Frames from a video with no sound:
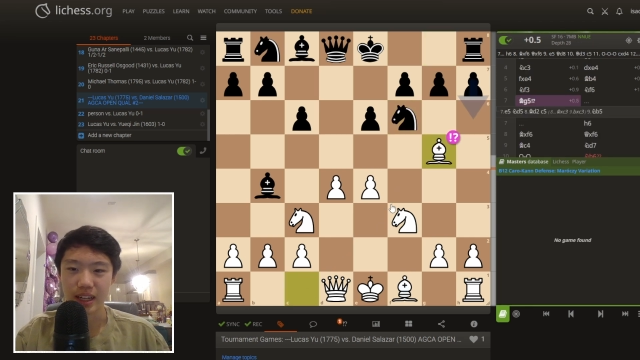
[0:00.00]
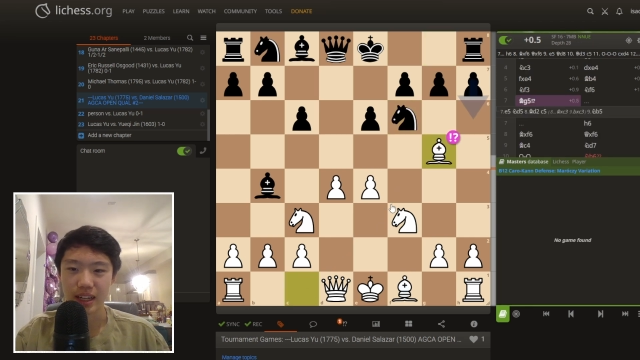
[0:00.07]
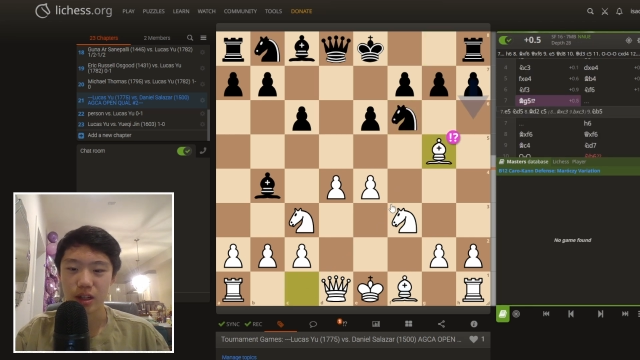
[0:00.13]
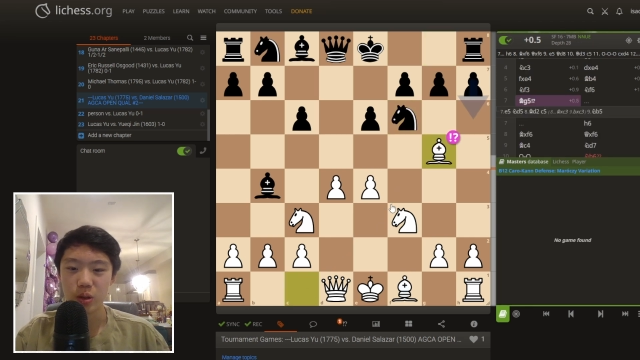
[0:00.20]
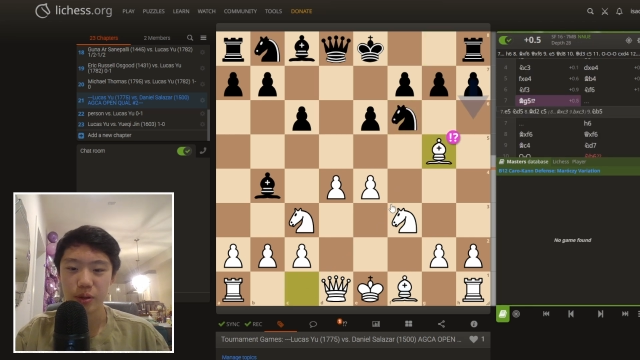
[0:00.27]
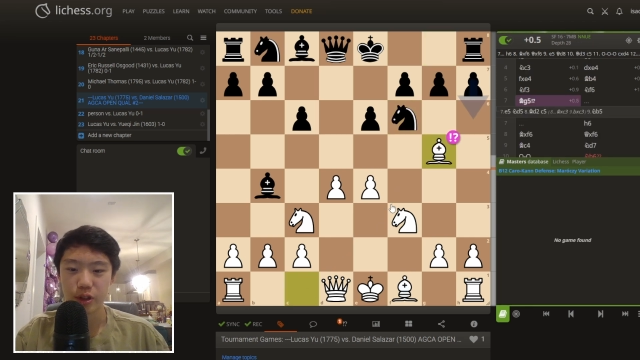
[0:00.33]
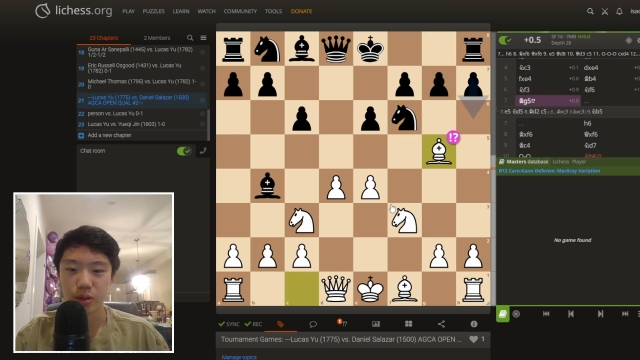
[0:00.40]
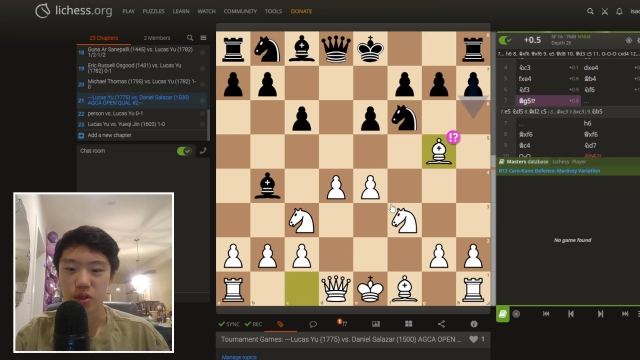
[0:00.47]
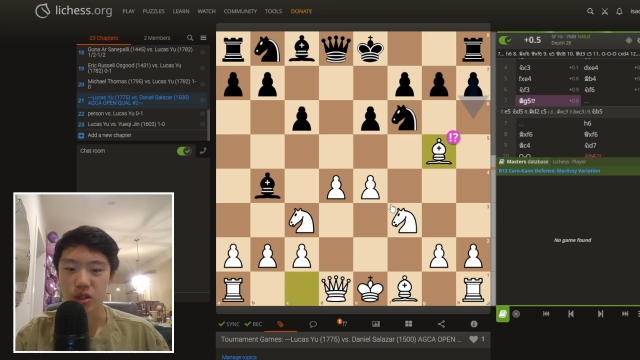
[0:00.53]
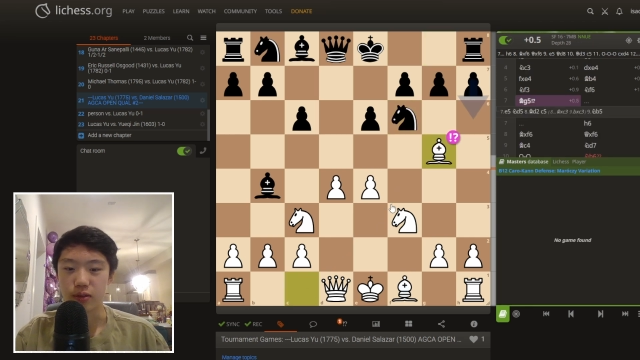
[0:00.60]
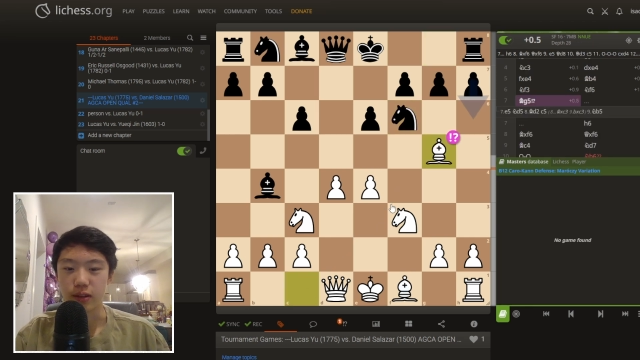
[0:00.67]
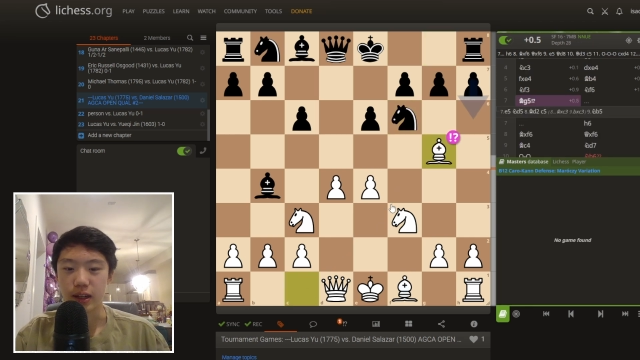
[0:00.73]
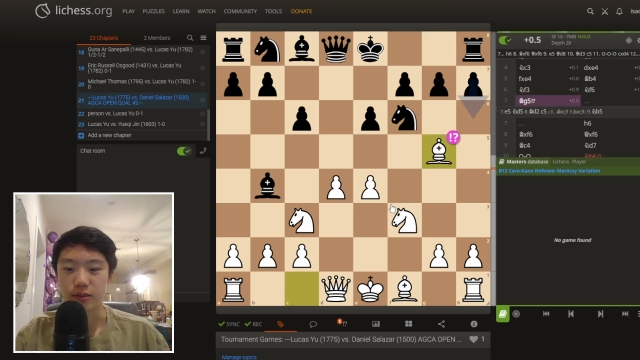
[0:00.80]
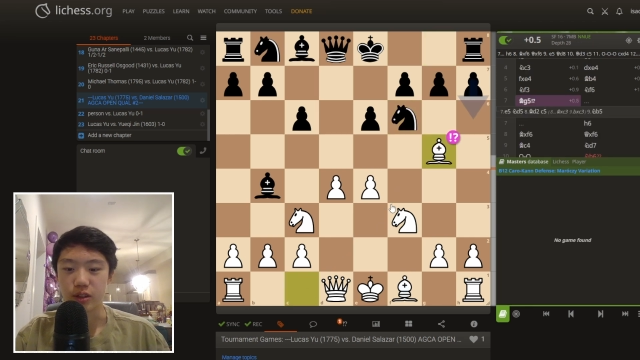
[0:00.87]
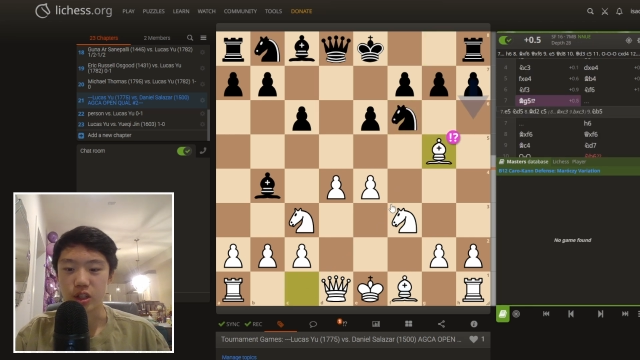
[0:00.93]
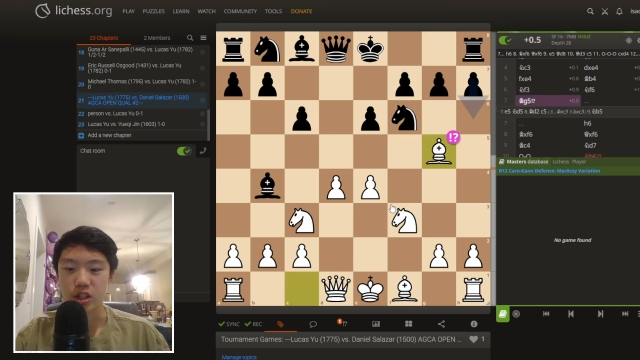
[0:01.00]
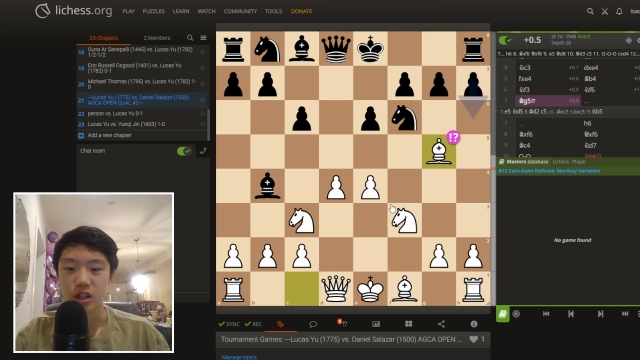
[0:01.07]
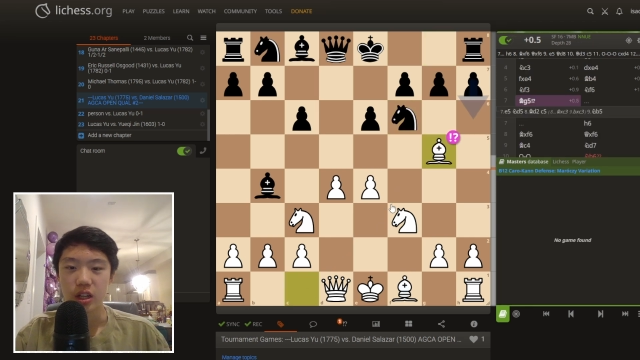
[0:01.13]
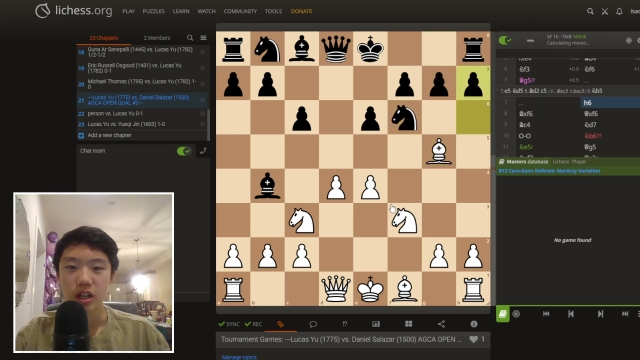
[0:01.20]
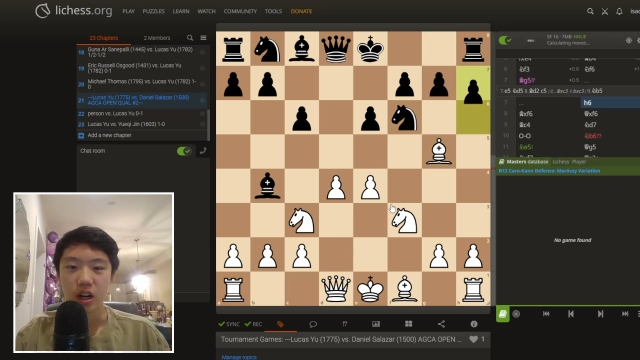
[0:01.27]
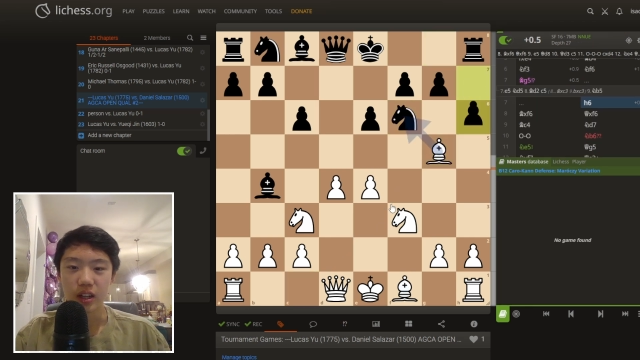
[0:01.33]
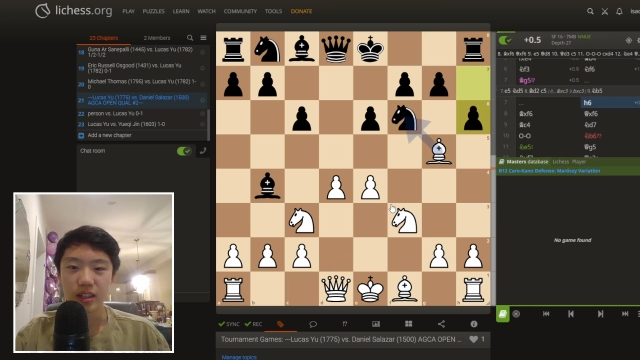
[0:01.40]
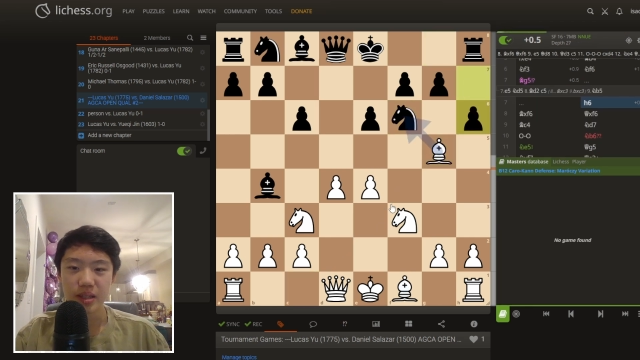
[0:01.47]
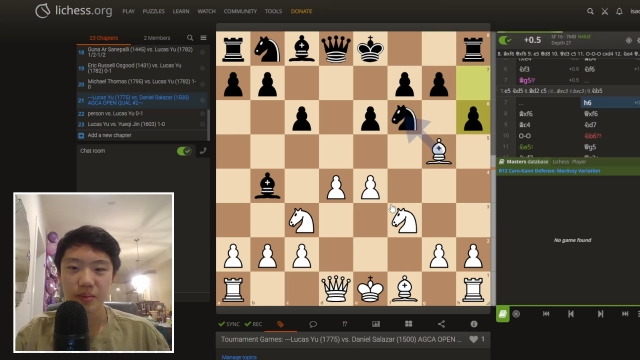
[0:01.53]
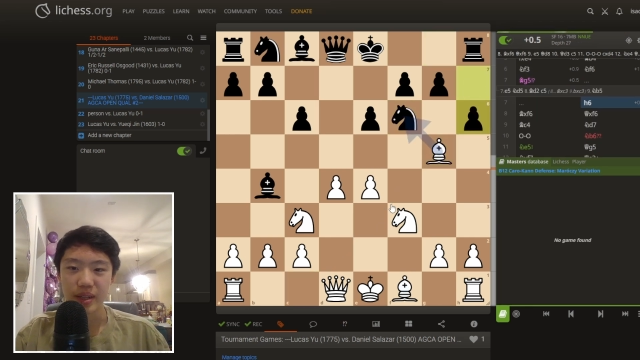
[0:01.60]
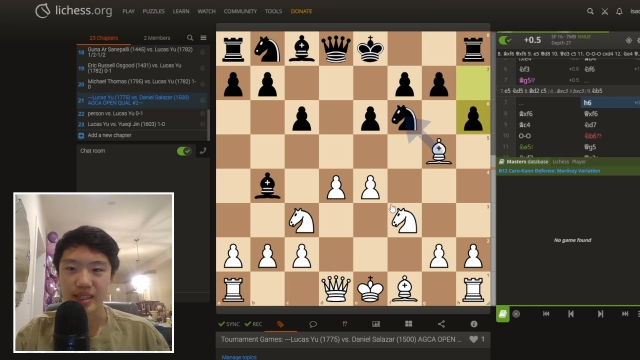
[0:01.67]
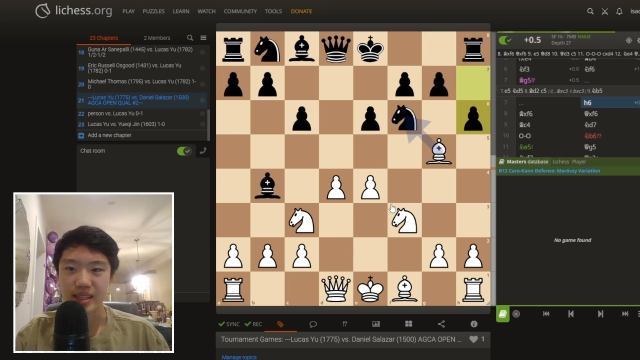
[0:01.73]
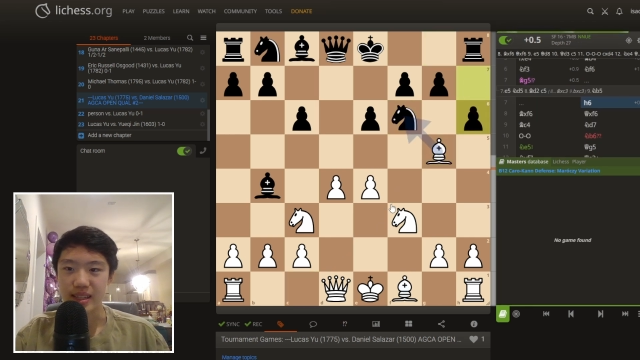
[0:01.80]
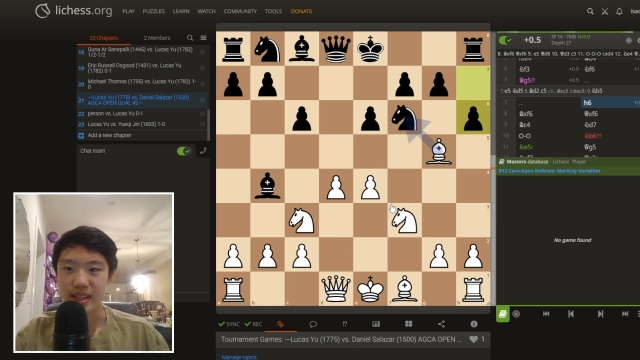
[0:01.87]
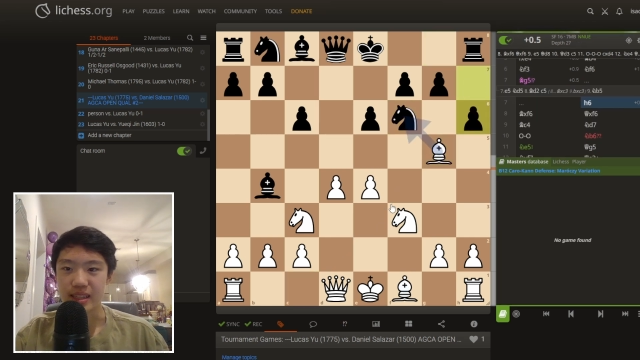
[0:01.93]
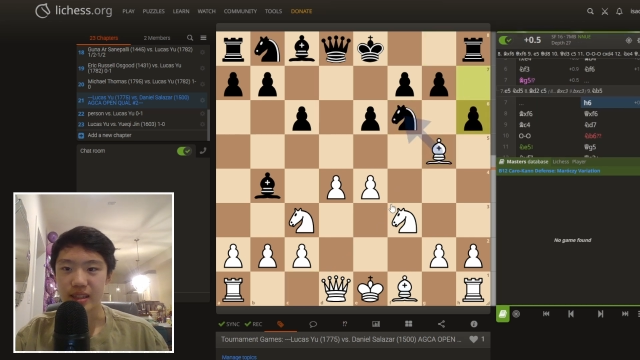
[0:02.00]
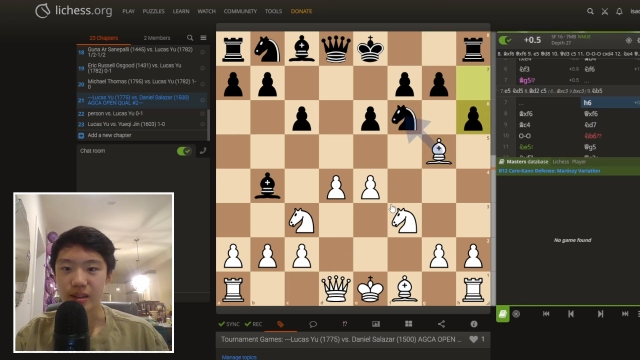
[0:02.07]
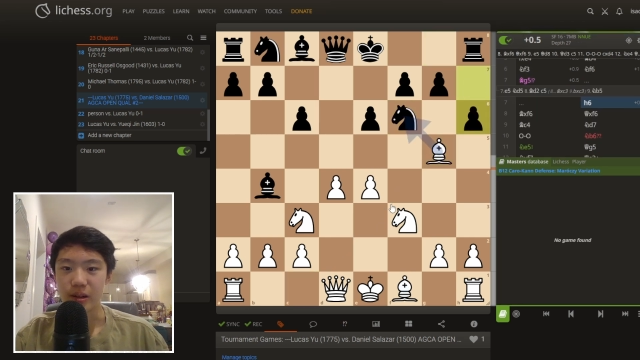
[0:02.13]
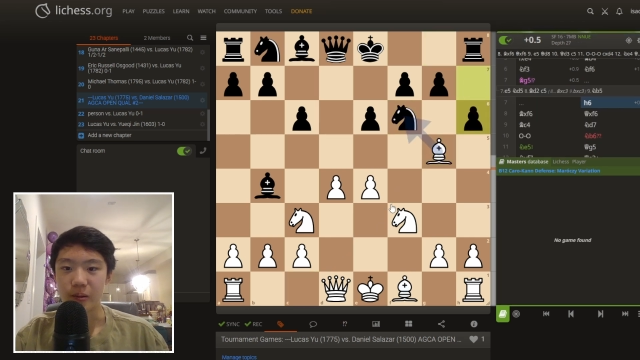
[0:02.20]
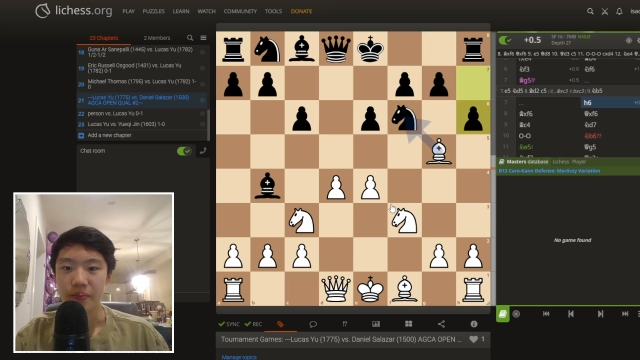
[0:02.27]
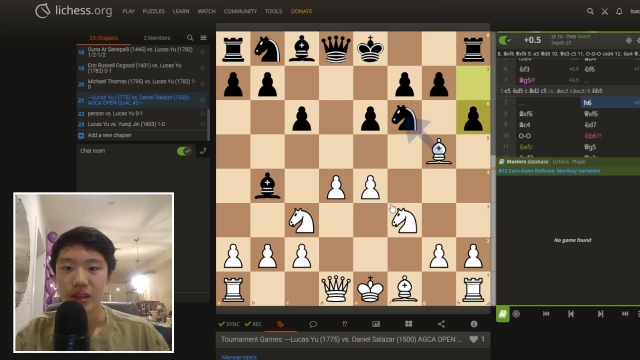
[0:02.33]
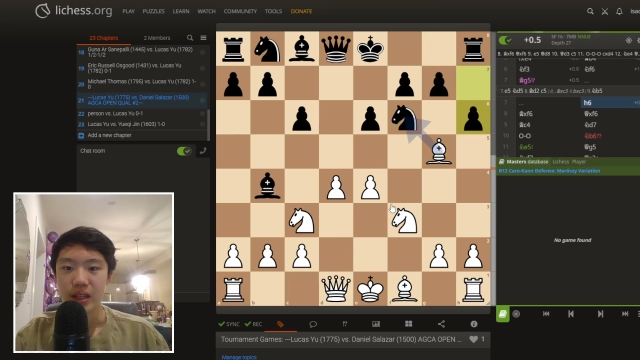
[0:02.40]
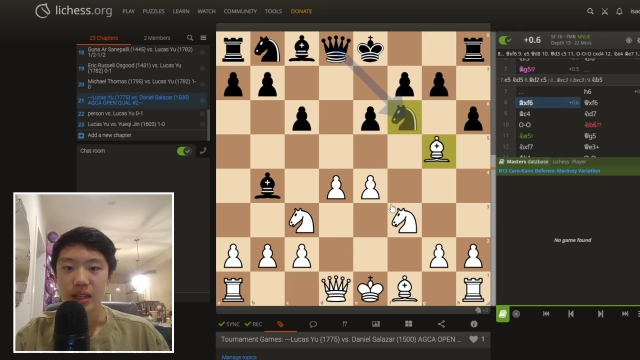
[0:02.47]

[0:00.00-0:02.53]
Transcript: I go bishop g5, which honestly makes sense though.